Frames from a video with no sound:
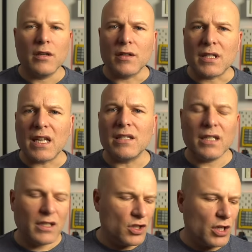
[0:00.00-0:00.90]
The
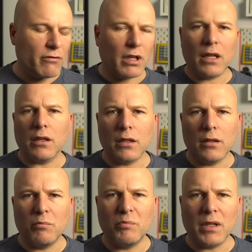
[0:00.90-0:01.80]
tenting is generally elegant
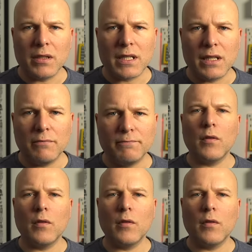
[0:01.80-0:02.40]
and built-in.